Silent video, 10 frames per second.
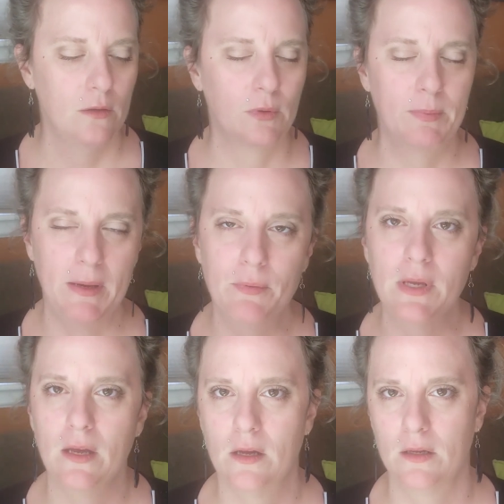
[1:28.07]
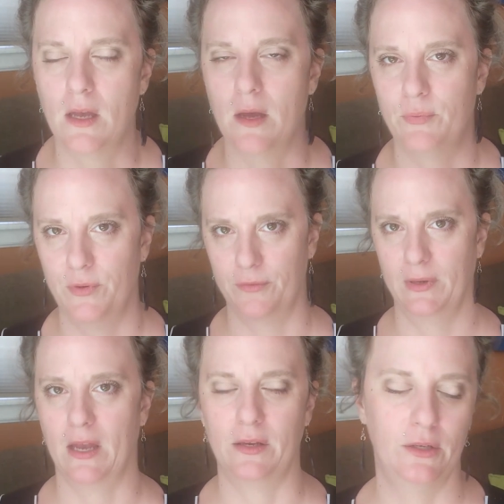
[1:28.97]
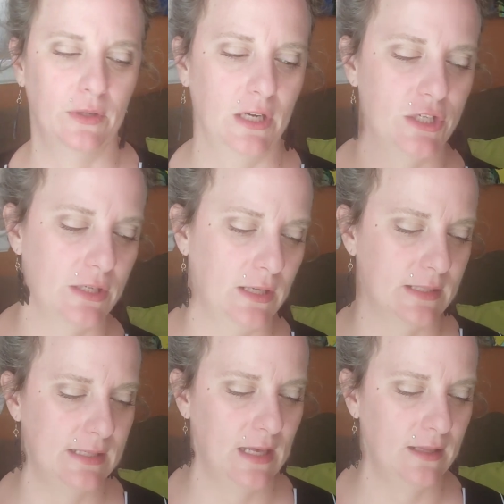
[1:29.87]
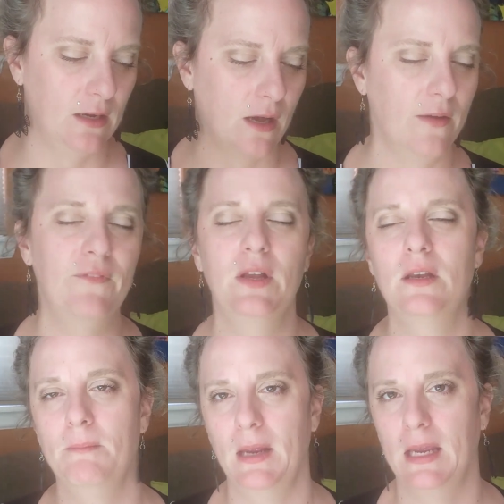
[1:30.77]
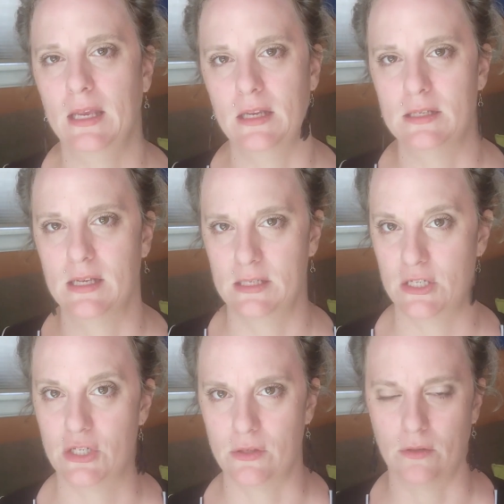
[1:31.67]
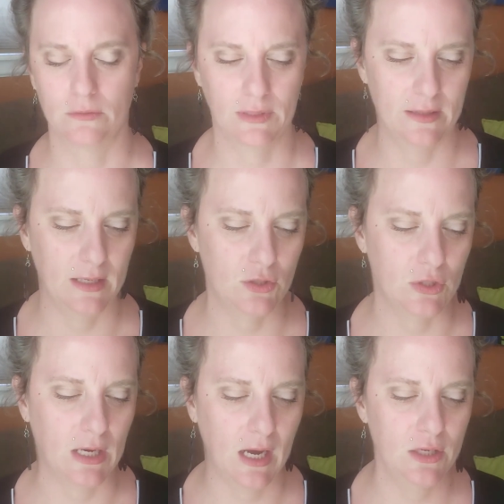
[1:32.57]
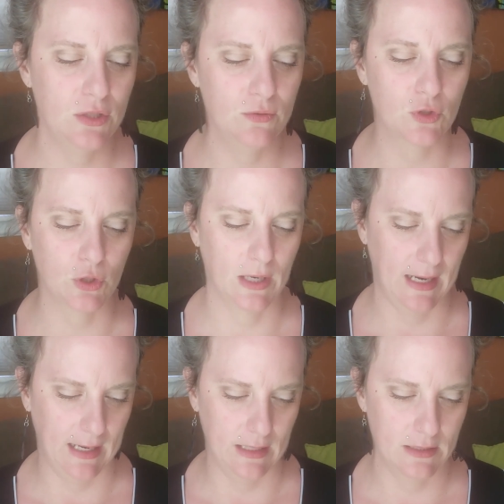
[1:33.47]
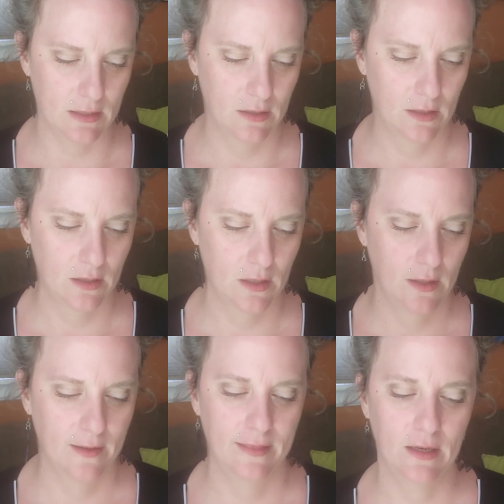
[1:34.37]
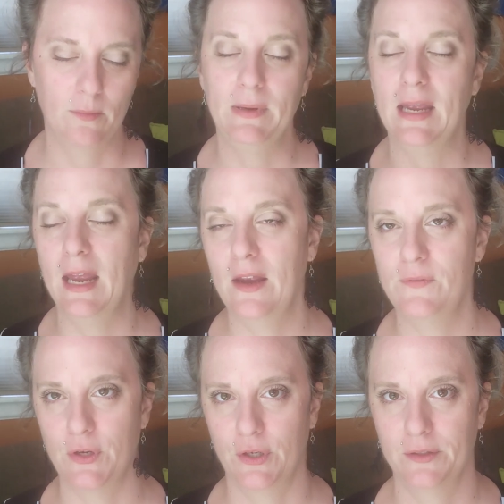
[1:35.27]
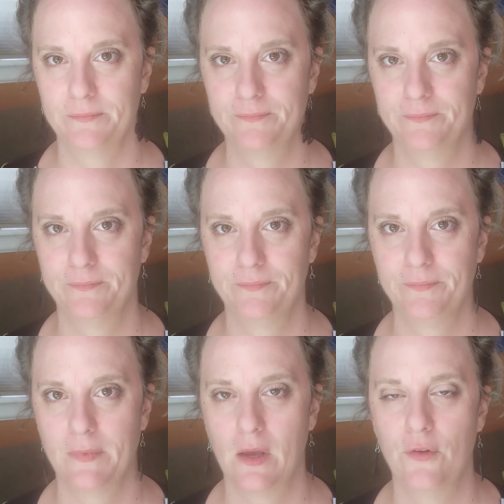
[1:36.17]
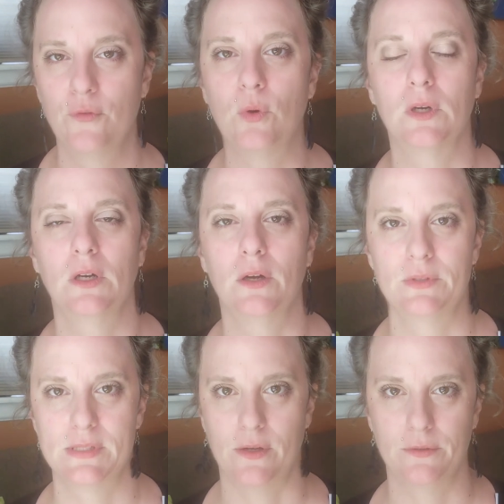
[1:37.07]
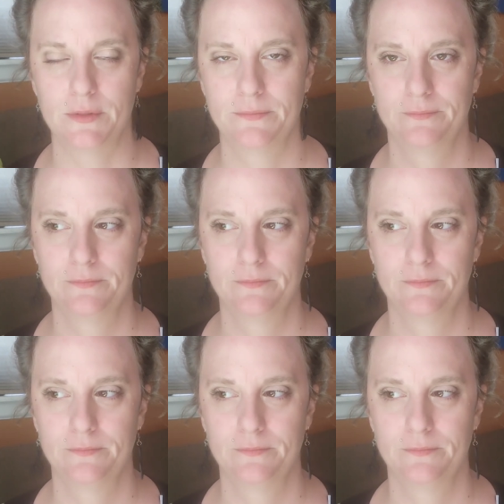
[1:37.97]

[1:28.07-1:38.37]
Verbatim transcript: Where people get hung up with reality creation is that they often make it conditional, right? They try to trade their behavior for a result.